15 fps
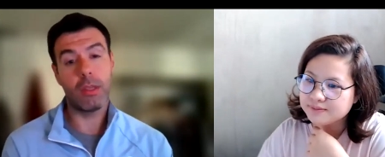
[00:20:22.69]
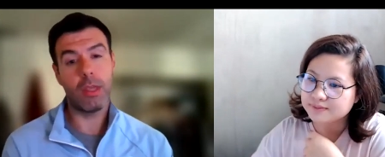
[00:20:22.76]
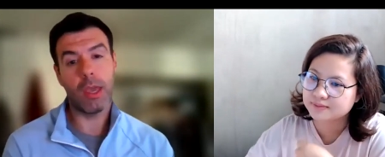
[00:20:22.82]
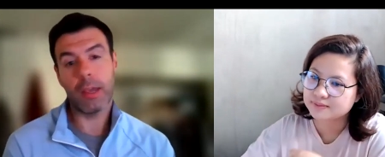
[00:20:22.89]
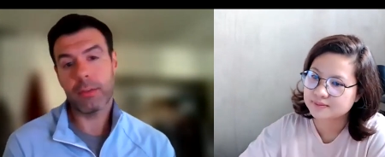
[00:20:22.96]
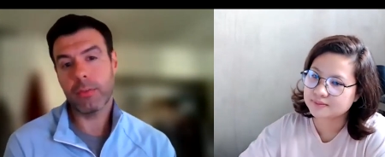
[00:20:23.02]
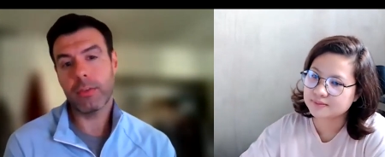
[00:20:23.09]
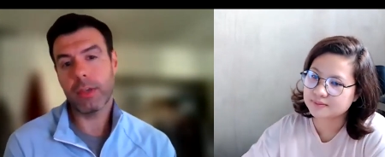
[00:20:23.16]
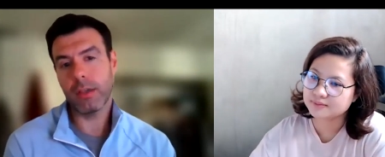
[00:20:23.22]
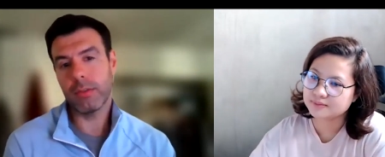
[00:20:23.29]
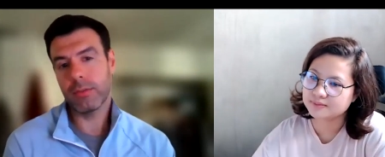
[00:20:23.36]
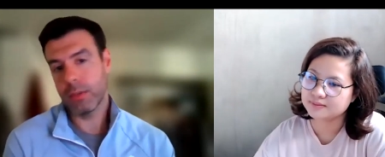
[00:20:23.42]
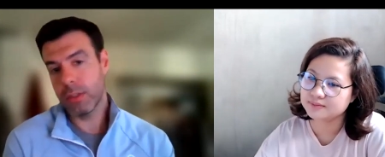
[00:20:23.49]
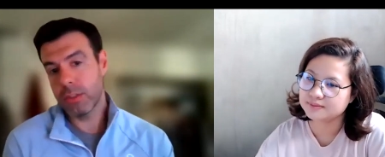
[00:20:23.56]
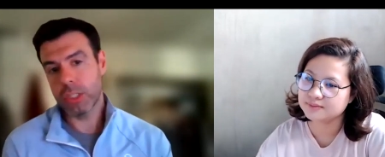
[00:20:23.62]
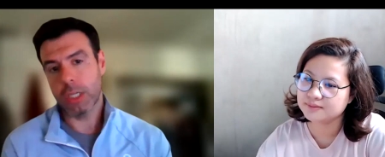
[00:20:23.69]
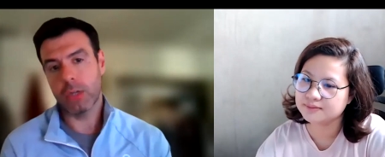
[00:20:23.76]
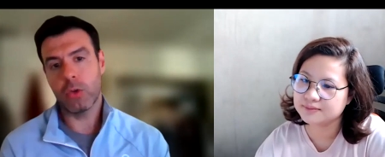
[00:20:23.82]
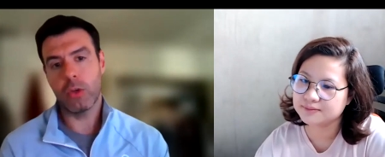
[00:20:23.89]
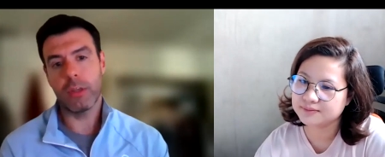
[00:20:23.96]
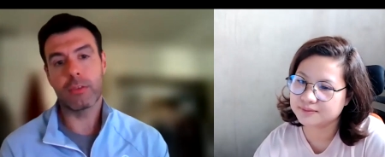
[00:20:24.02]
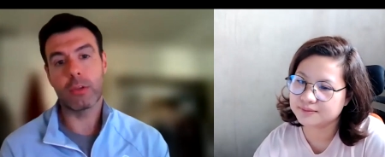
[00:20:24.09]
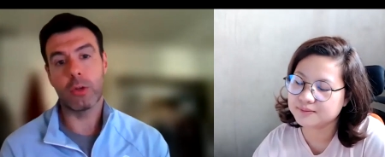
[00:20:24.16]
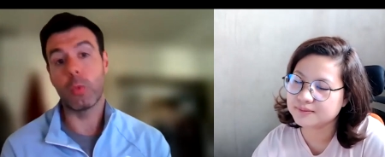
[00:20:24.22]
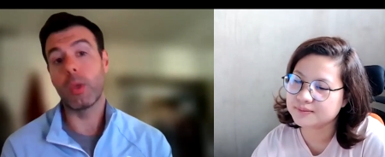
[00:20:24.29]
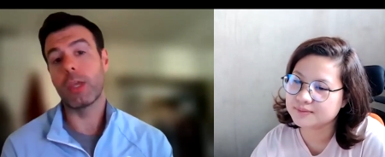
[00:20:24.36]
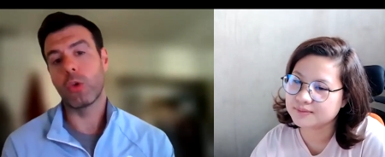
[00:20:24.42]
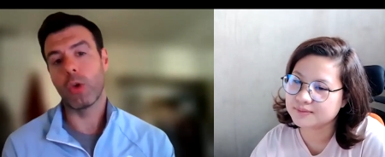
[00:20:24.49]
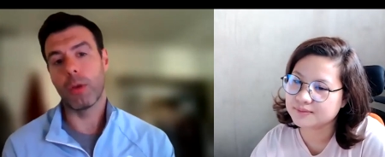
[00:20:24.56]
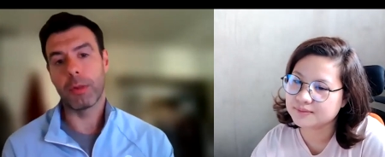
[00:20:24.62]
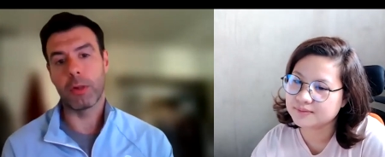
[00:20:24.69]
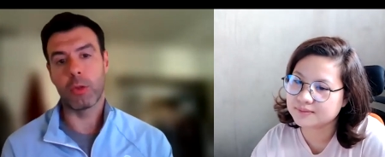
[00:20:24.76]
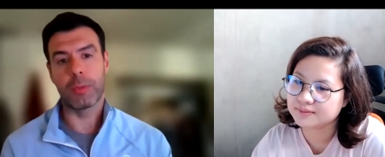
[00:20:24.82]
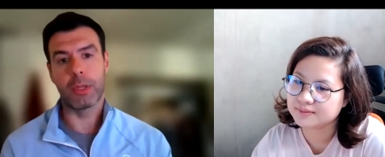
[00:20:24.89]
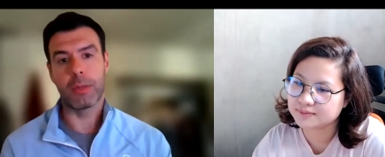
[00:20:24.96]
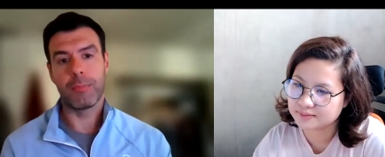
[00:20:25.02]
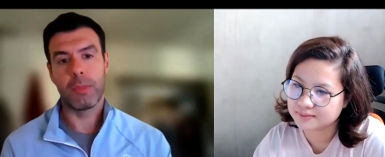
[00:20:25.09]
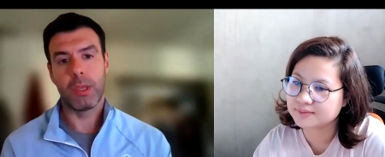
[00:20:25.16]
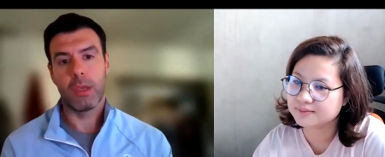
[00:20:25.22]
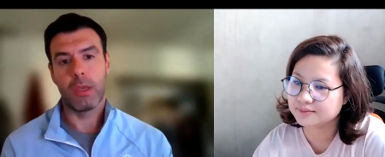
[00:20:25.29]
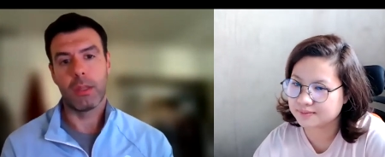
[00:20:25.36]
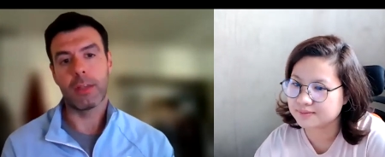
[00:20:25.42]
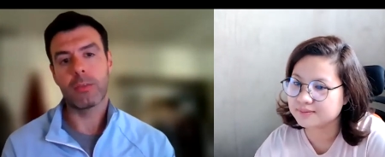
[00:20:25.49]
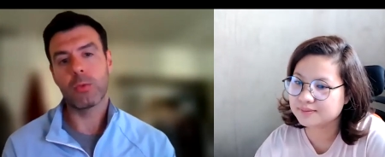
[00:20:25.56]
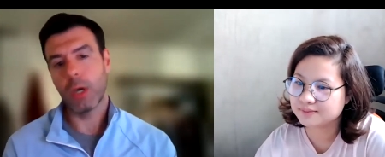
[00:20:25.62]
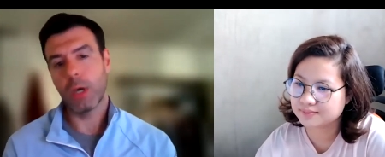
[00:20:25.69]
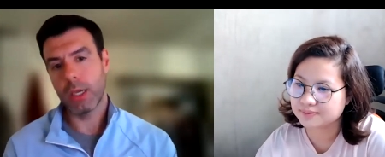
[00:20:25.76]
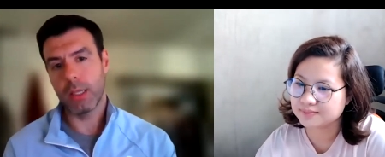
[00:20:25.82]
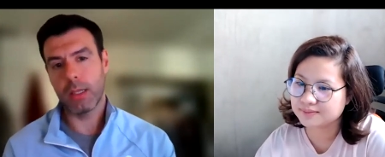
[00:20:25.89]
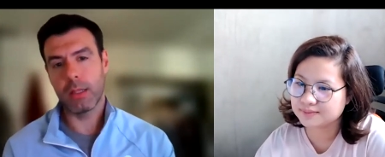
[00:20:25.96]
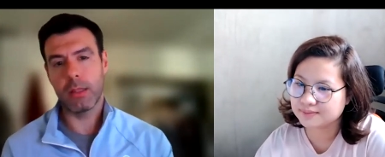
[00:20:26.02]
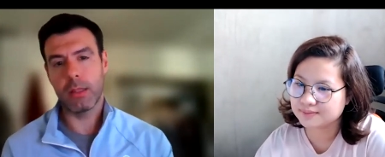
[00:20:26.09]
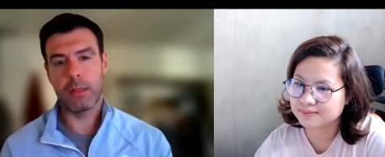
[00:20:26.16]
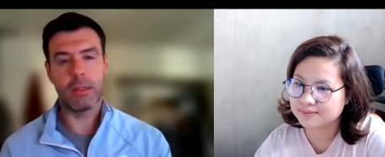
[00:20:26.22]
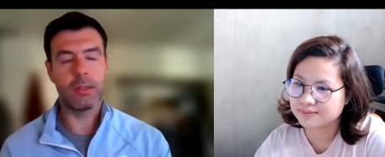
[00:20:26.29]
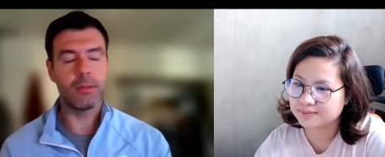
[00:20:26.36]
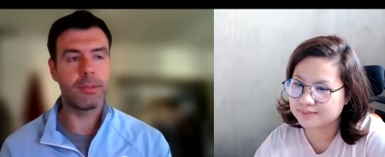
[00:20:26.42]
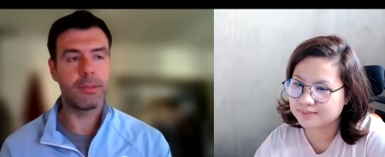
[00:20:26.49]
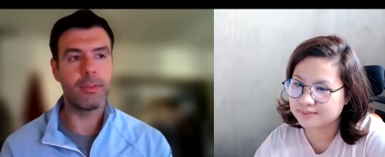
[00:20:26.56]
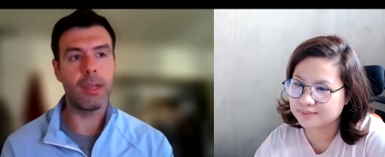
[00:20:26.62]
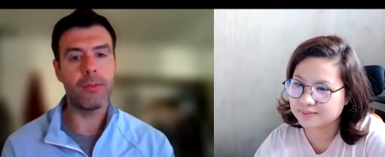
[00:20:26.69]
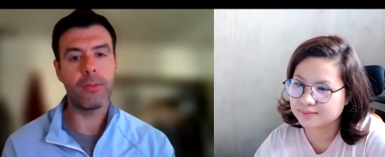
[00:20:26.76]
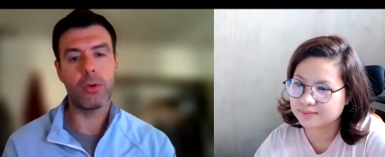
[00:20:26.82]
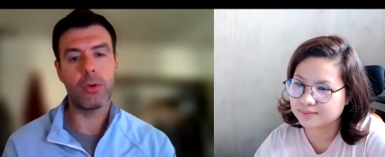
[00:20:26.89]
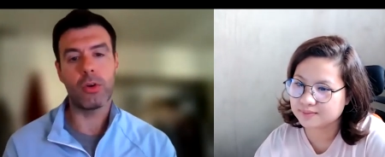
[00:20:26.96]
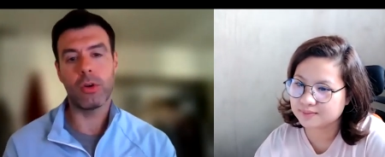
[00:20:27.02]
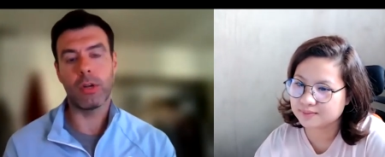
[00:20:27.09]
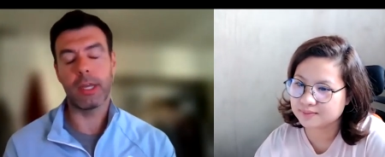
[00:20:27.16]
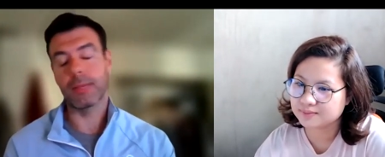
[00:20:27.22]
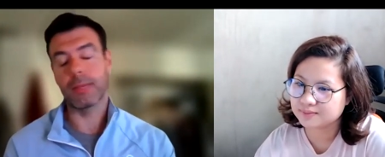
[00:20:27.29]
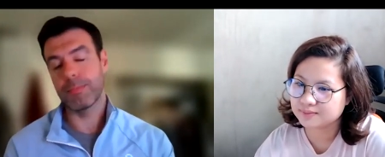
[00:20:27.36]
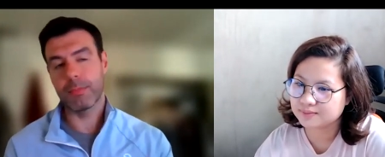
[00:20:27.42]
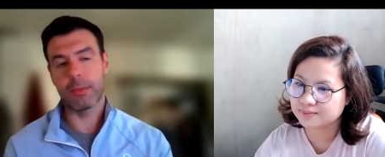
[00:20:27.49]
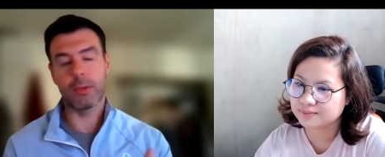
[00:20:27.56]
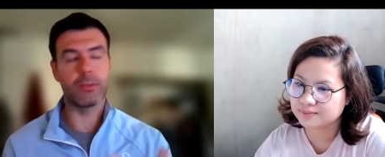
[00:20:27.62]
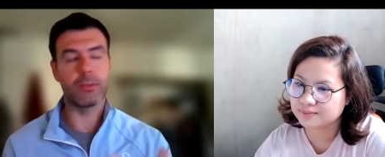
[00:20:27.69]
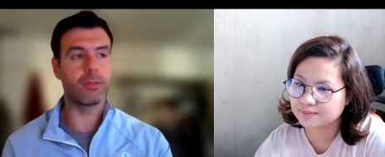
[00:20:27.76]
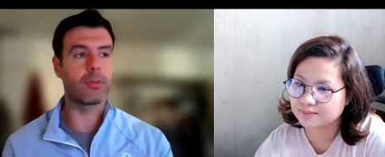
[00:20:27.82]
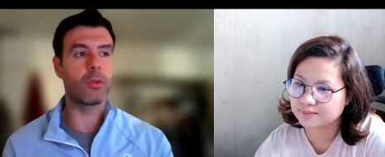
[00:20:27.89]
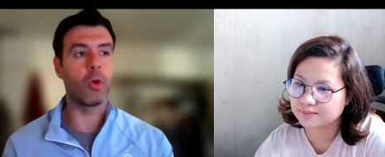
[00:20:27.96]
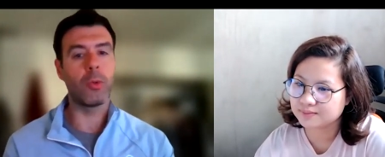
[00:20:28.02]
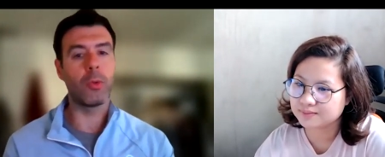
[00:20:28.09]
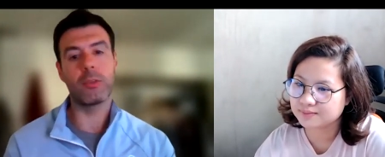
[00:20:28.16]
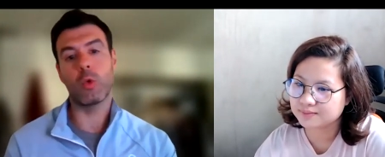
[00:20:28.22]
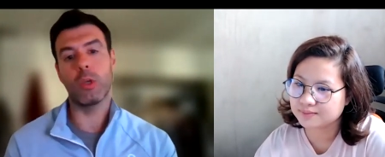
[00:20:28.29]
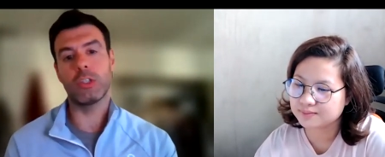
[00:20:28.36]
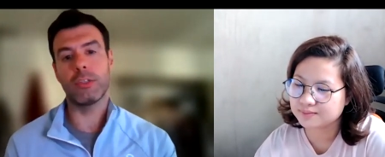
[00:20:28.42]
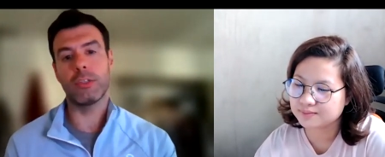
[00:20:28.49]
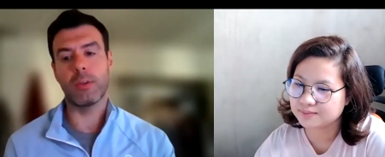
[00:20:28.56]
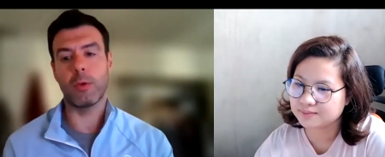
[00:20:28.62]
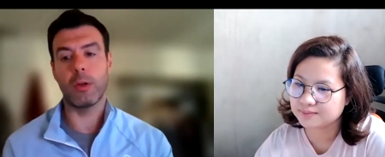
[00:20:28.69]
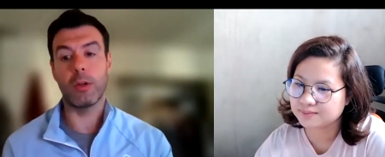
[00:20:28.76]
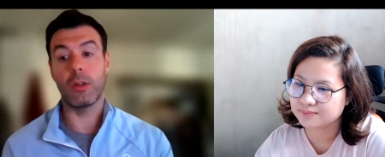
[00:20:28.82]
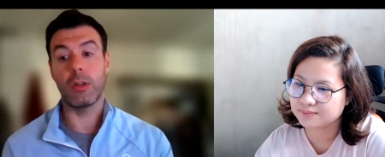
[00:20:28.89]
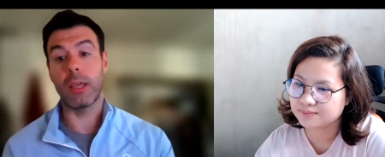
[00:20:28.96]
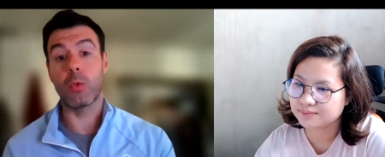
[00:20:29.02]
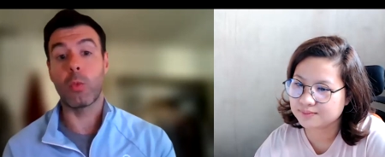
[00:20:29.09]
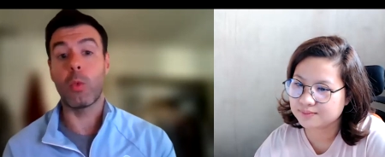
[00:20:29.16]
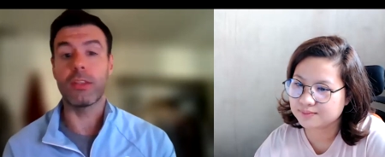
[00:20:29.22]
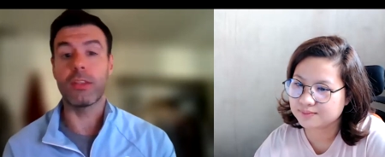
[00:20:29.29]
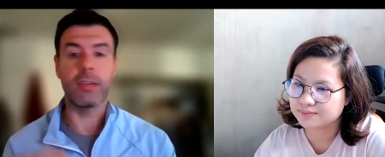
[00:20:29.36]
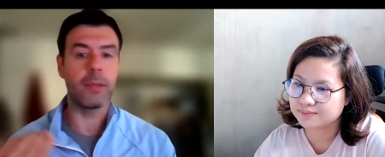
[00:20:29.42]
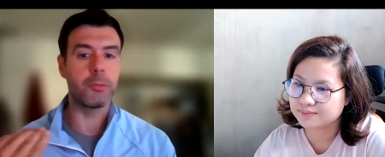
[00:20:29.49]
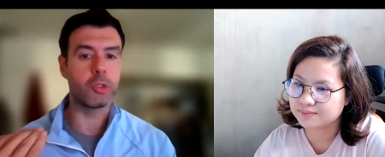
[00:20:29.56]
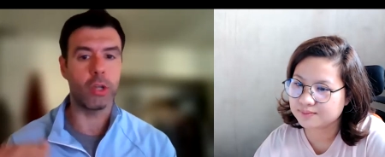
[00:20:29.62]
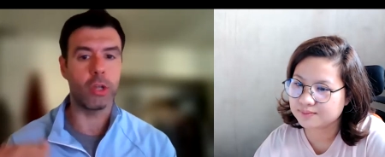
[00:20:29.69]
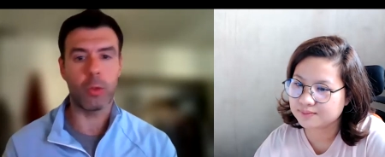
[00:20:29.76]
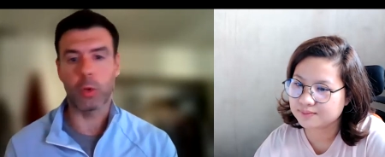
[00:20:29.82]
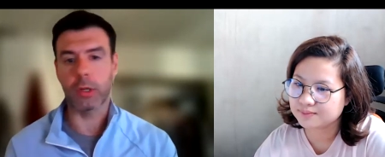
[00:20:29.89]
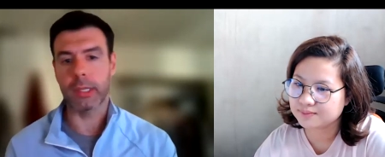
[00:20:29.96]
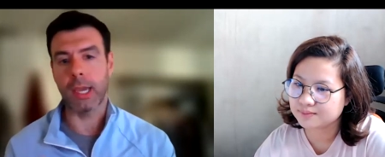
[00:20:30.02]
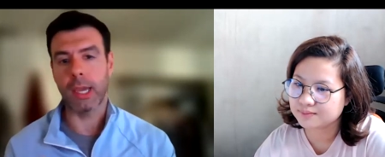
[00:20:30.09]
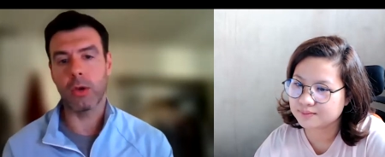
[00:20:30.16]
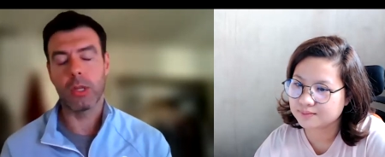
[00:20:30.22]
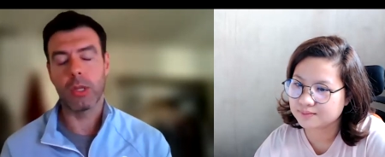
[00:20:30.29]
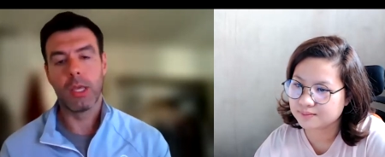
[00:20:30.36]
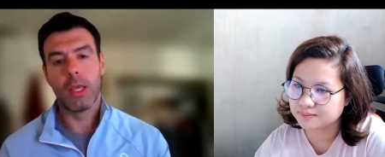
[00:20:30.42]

Speaker 1: exercise in general is going to wake you up a little bit, and that's why it, it's never like there's always questions around like what time should I work out.